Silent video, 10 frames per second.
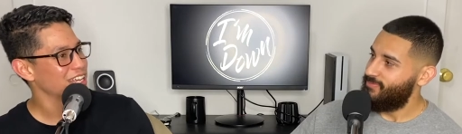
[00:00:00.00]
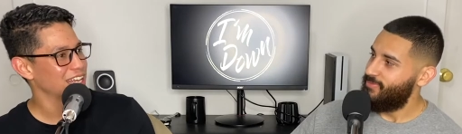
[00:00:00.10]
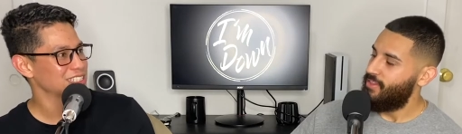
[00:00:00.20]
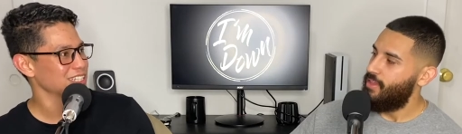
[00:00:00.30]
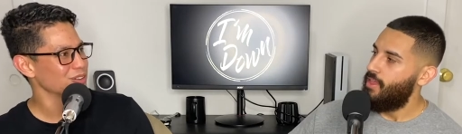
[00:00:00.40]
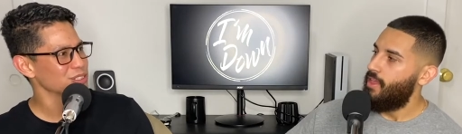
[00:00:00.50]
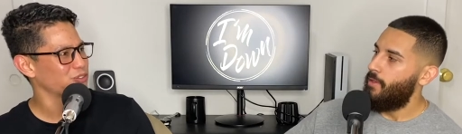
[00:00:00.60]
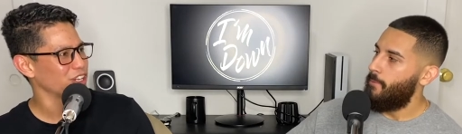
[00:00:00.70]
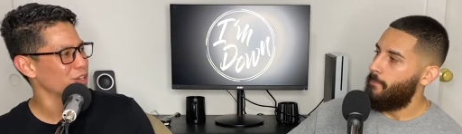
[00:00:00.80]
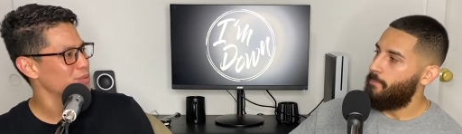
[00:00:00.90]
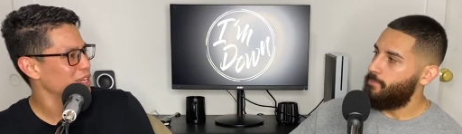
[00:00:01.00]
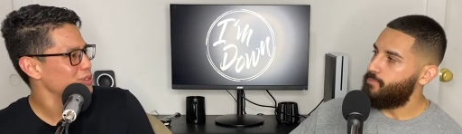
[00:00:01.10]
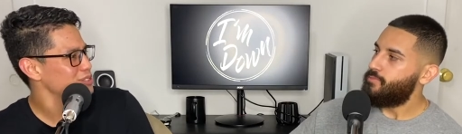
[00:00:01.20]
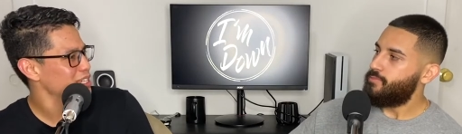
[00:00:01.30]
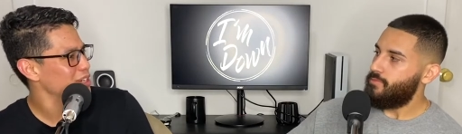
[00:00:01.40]
Speaker 1: and so that was fear but that
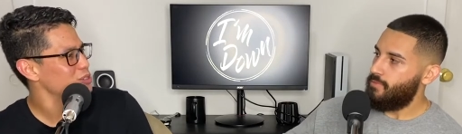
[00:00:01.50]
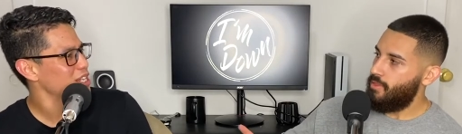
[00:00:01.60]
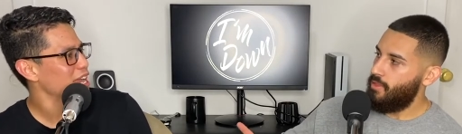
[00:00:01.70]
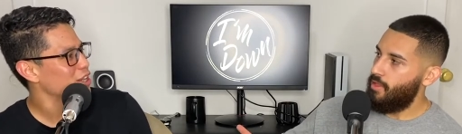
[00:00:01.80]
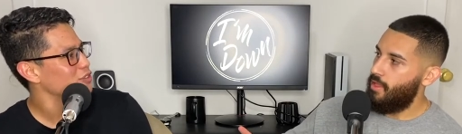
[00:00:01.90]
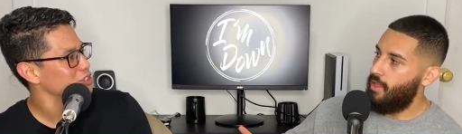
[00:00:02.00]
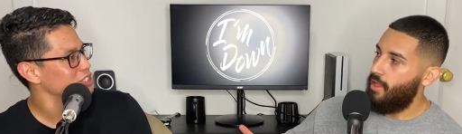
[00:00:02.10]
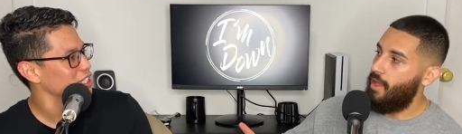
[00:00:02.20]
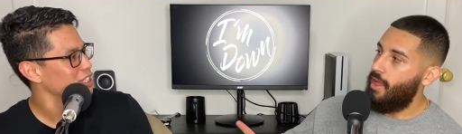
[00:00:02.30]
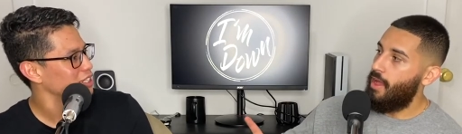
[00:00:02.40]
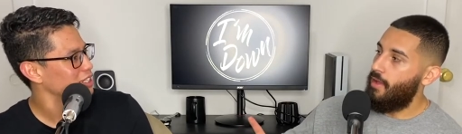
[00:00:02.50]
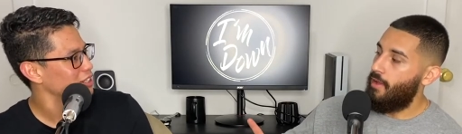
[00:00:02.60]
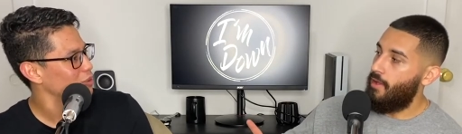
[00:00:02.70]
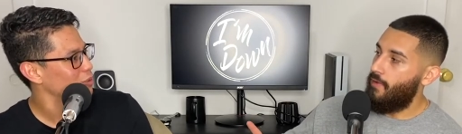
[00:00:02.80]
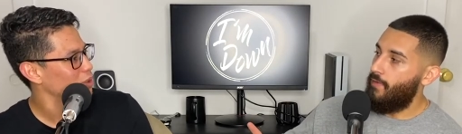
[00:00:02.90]
was it was a lack of understanding
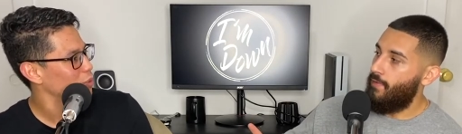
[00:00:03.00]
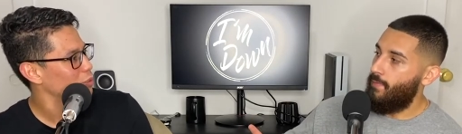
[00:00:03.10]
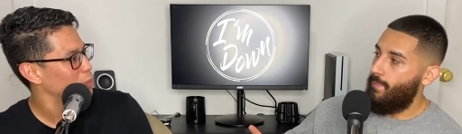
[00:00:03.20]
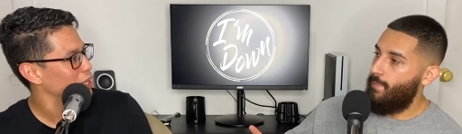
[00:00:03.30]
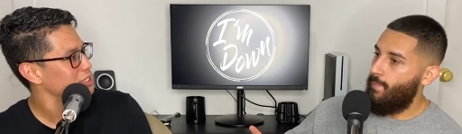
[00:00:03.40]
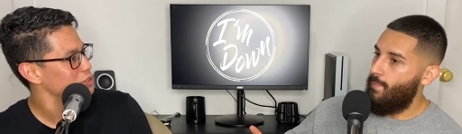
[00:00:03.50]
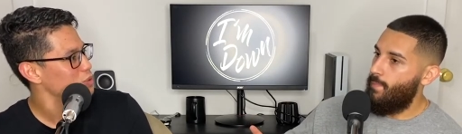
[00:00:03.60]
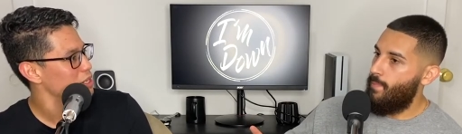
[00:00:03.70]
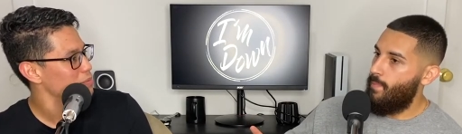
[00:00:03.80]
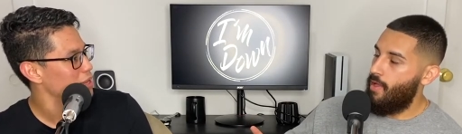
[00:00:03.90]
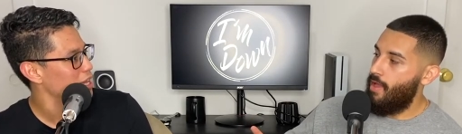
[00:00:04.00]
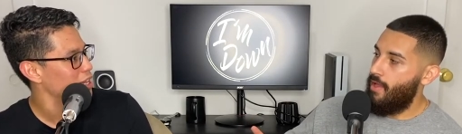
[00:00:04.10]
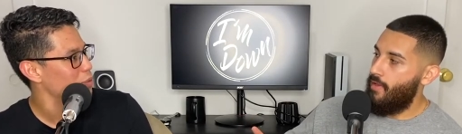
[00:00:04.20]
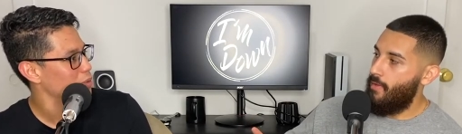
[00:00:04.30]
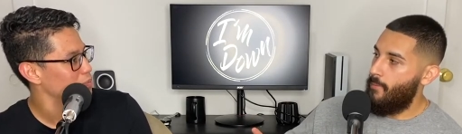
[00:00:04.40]
what, what repentance really meant
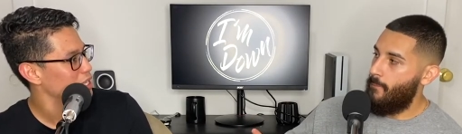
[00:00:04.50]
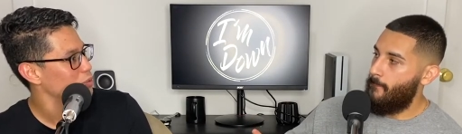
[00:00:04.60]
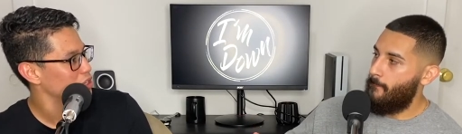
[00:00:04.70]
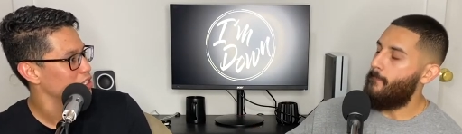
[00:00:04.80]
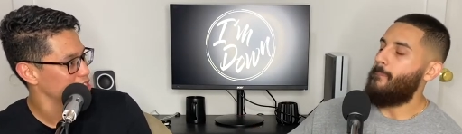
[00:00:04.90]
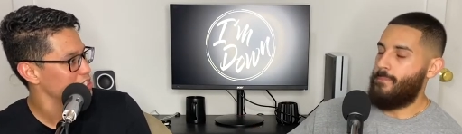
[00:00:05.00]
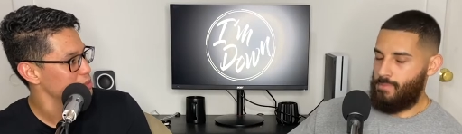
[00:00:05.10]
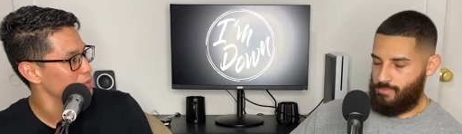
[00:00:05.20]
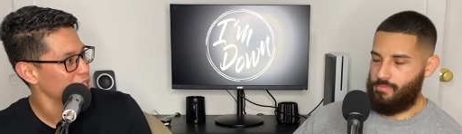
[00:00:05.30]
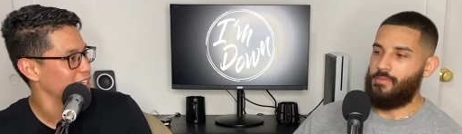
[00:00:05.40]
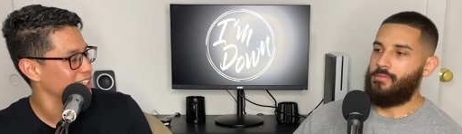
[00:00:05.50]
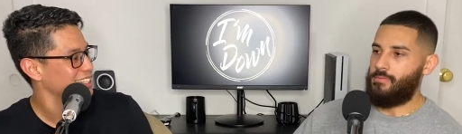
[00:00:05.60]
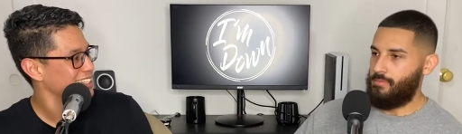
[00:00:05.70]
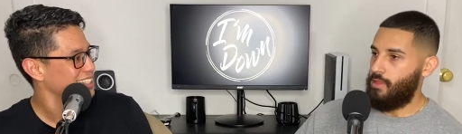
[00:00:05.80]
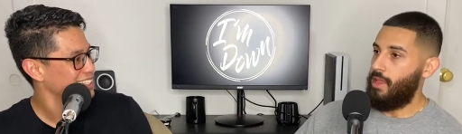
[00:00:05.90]
and what being with jesus meant
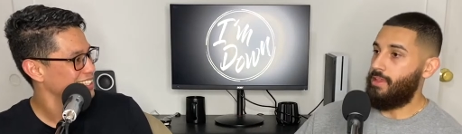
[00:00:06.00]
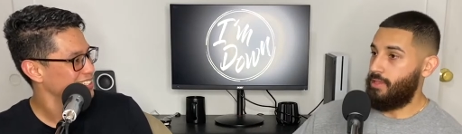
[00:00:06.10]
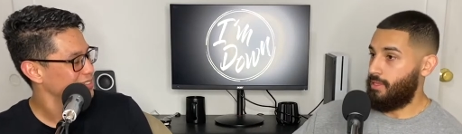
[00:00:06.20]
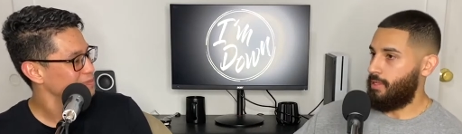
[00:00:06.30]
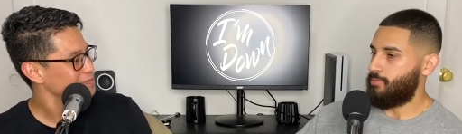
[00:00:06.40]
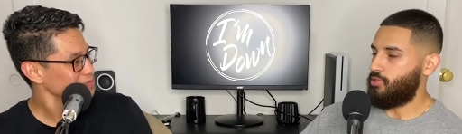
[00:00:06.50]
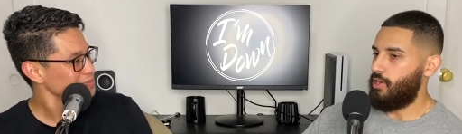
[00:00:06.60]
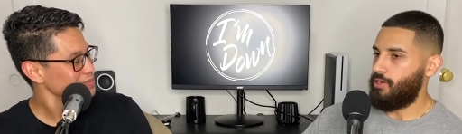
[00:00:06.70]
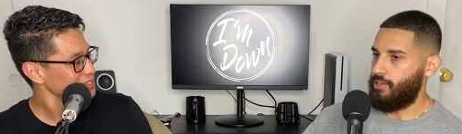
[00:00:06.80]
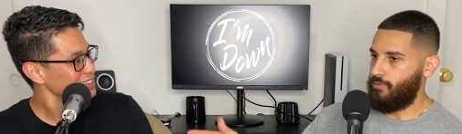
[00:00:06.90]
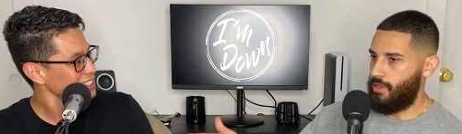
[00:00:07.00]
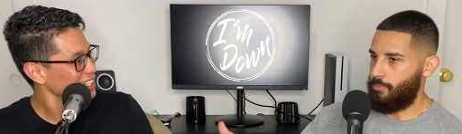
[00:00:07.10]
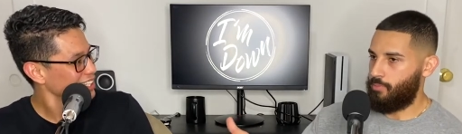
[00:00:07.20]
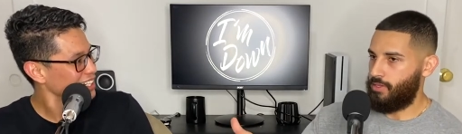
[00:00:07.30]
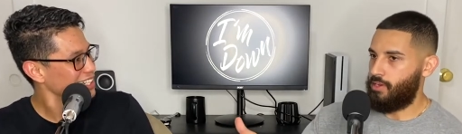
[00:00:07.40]
Speaker 2: and and i'm sorry to even like
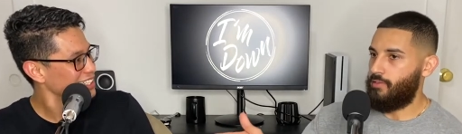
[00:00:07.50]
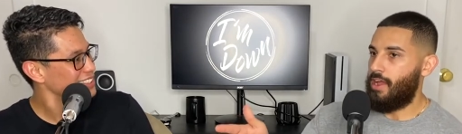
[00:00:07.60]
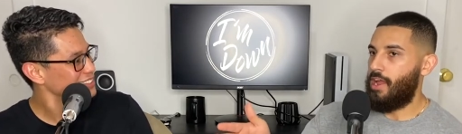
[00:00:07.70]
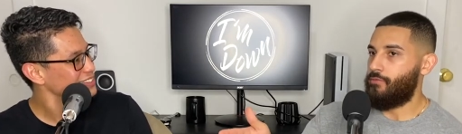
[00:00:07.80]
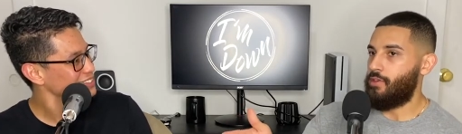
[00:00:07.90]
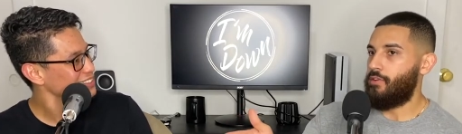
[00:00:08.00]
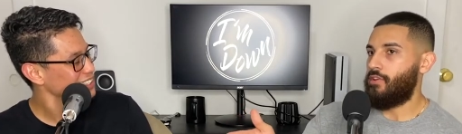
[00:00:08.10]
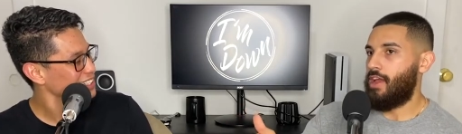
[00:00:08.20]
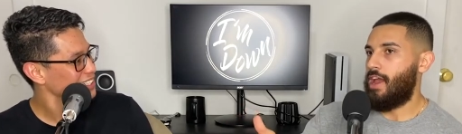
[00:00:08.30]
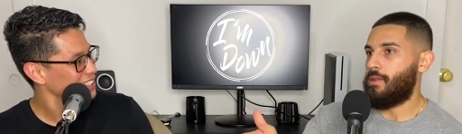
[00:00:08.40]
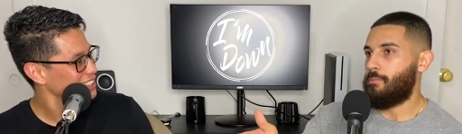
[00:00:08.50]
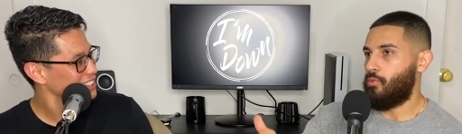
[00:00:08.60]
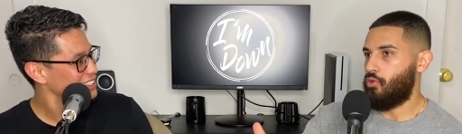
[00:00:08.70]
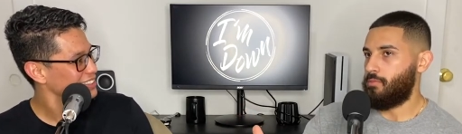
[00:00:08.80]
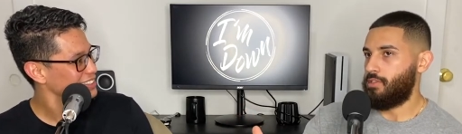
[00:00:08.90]
break that up have you ever had
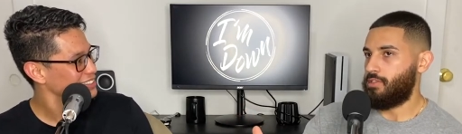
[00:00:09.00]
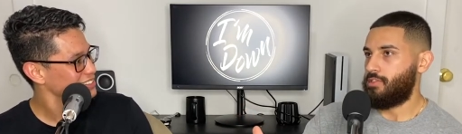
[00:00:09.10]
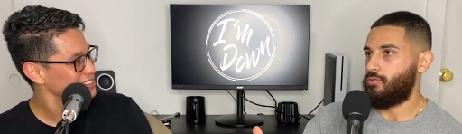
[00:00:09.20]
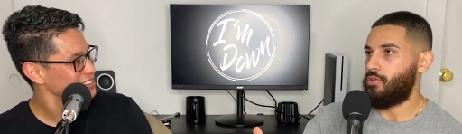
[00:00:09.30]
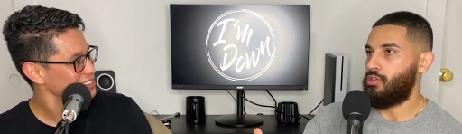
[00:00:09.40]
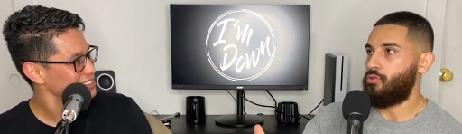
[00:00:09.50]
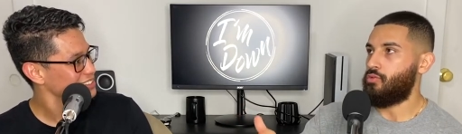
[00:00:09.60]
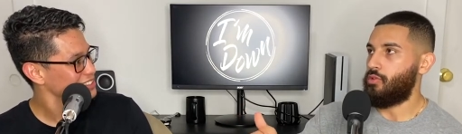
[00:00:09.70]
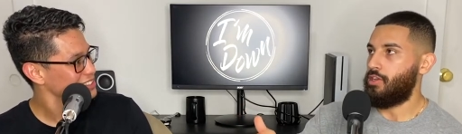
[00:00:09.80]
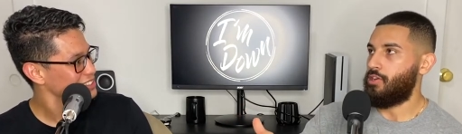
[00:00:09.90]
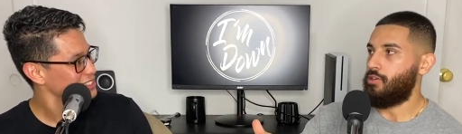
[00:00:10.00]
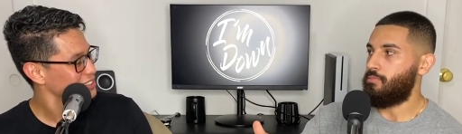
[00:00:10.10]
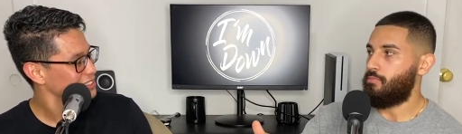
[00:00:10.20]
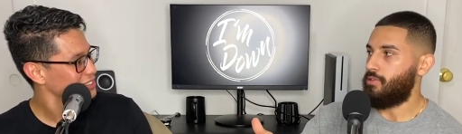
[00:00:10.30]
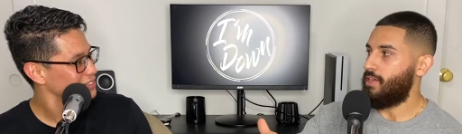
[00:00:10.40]
moments where you'll wake up
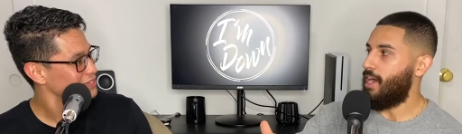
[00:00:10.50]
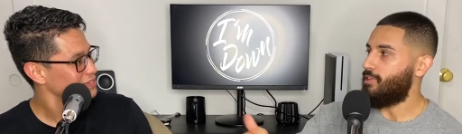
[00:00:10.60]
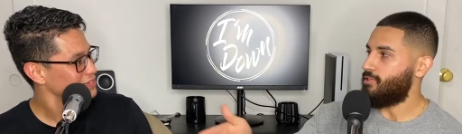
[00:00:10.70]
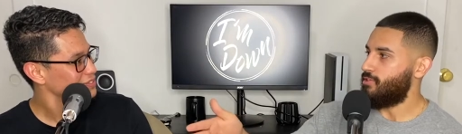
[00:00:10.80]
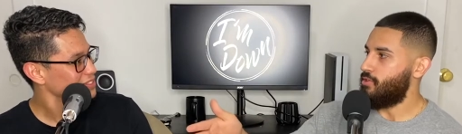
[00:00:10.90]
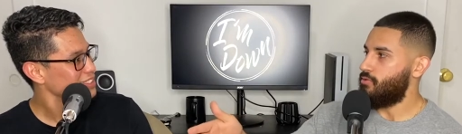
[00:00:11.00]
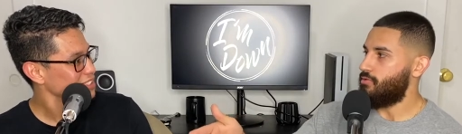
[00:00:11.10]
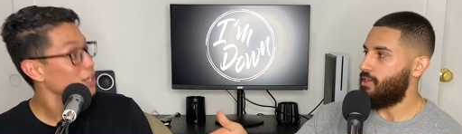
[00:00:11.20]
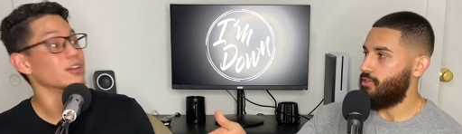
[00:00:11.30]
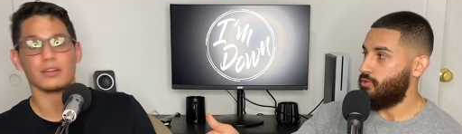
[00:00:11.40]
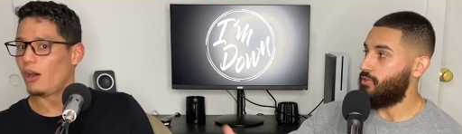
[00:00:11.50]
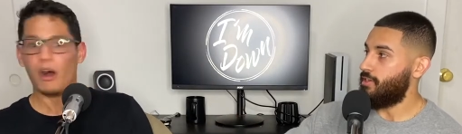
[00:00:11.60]
and the house is alone and you'll think